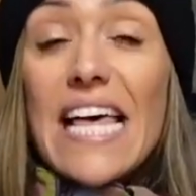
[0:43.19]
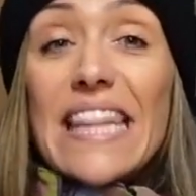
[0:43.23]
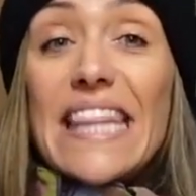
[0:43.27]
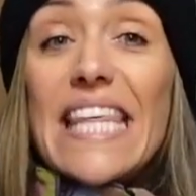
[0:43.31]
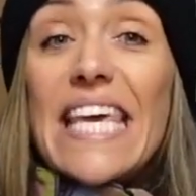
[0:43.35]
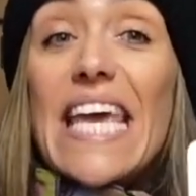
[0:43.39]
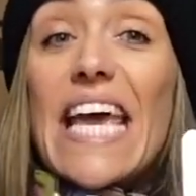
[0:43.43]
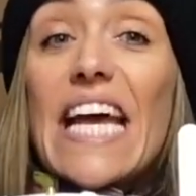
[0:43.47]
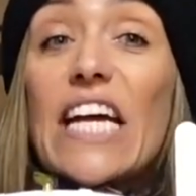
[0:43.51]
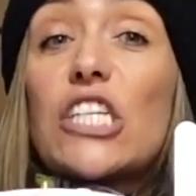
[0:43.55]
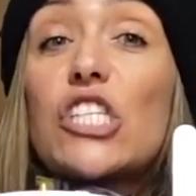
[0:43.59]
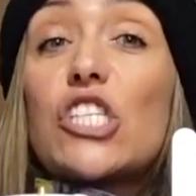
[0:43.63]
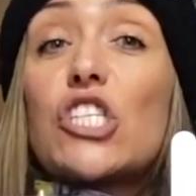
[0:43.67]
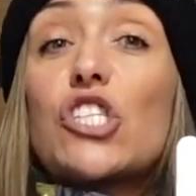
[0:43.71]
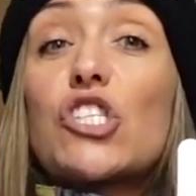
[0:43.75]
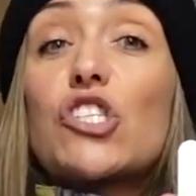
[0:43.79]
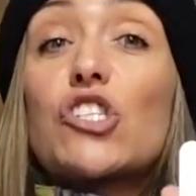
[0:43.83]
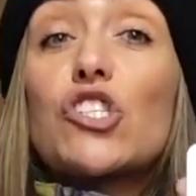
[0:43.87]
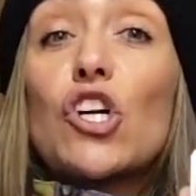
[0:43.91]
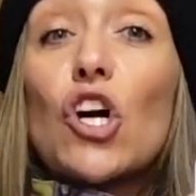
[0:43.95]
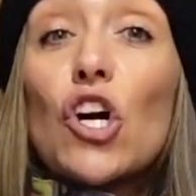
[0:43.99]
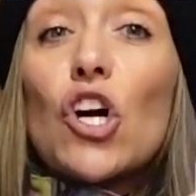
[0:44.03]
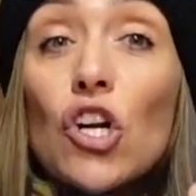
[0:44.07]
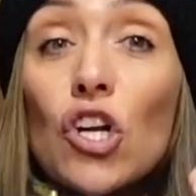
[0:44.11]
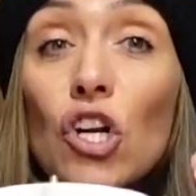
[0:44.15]
The
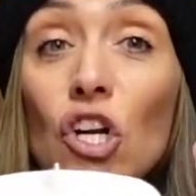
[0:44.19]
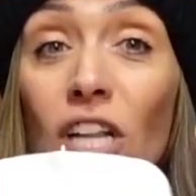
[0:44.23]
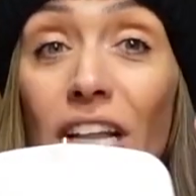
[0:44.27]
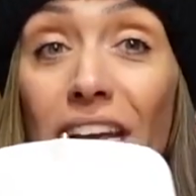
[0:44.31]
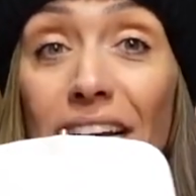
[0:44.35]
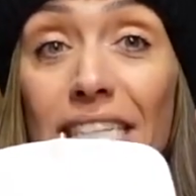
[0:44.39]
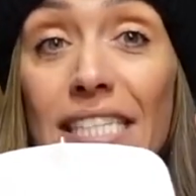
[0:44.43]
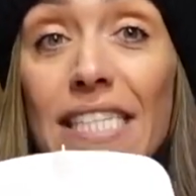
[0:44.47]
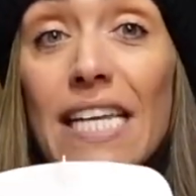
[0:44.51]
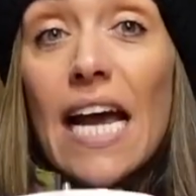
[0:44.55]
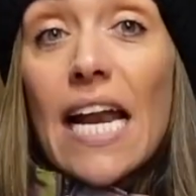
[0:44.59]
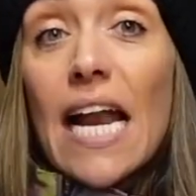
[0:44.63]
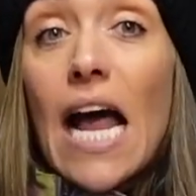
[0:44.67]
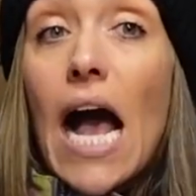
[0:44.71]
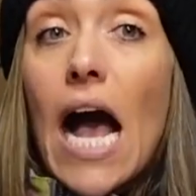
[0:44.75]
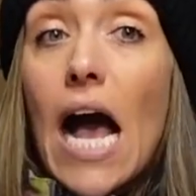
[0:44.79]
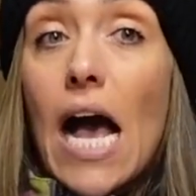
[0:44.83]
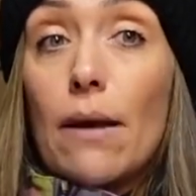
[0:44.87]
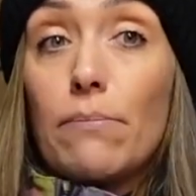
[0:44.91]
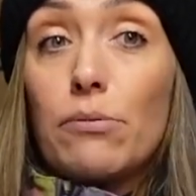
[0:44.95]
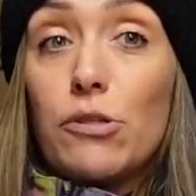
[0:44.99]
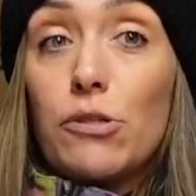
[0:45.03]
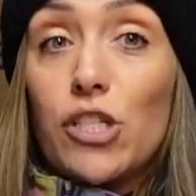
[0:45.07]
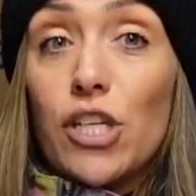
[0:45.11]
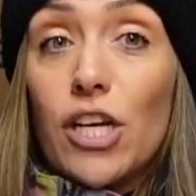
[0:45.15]
external antenna
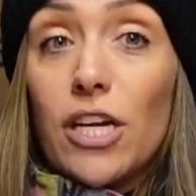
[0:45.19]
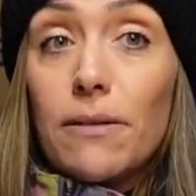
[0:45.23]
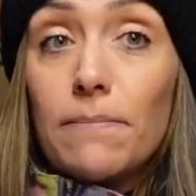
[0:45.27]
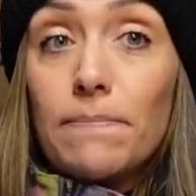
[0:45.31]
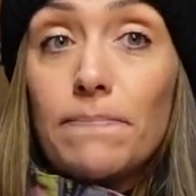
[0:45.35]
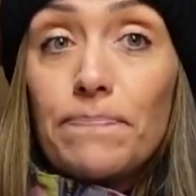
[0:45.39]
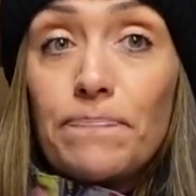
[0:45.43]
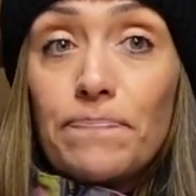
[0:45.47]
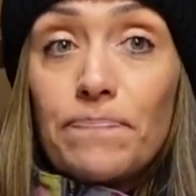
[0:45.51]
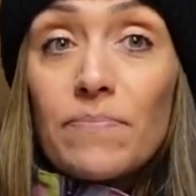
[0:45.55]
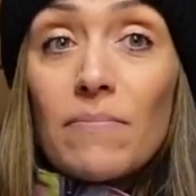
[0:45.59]
option